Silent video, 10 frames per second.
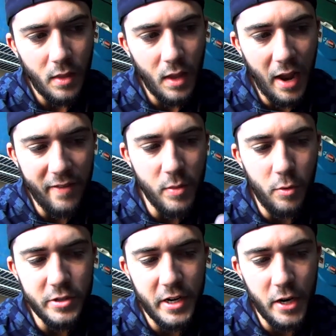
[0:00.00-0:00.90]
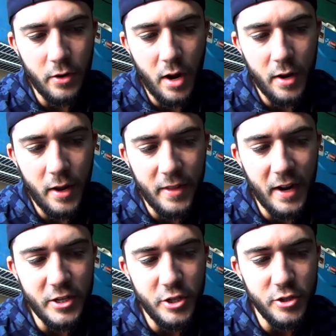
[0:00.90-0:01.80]
I have the multicolor on, and then
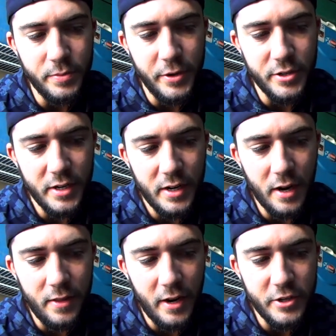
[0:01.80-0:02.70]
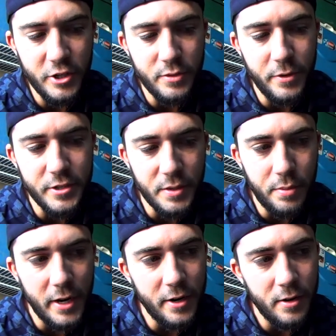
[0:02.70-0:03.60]
I choose music, and then I choose music
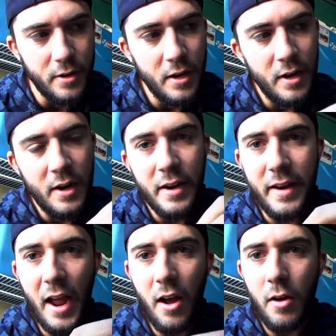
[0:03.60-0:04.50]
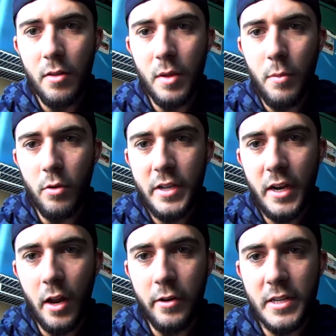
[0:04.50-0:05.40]
player. Now the
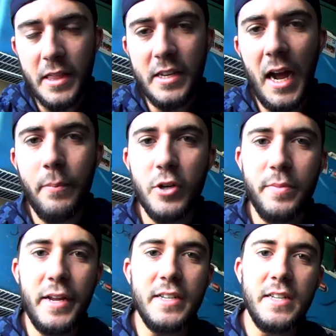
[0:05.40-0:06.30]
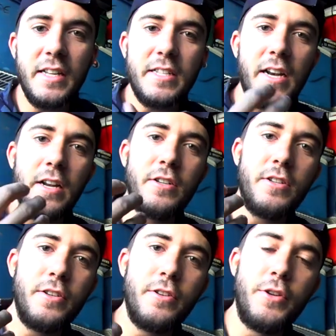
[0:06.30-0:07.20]
multicolor is at the top, which means it's going
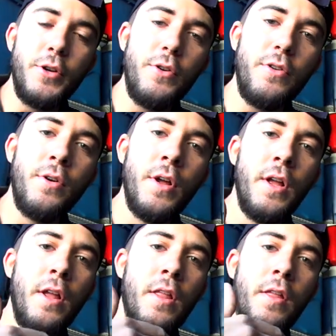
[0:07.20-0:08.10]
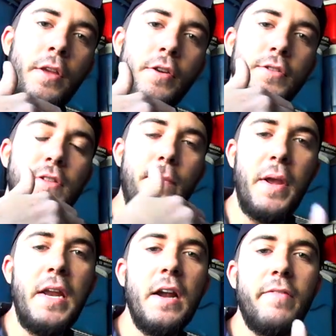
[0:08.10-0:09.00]
to use the
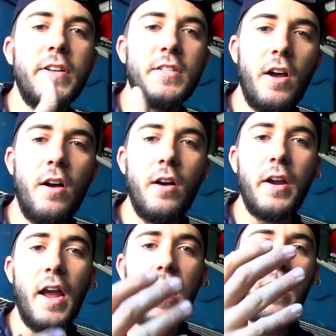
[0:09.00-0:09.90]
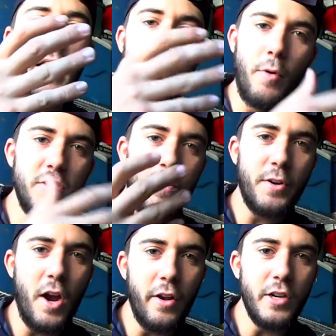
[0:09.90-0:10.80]
beat of the song and in multiple
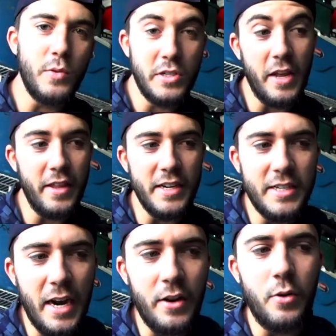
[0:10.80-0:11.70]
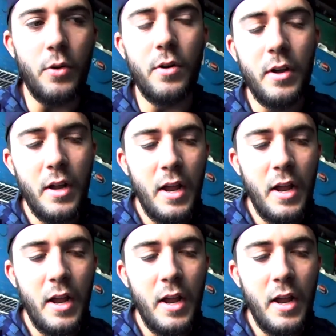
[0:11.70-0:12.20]
colors, which I think is kind of cool.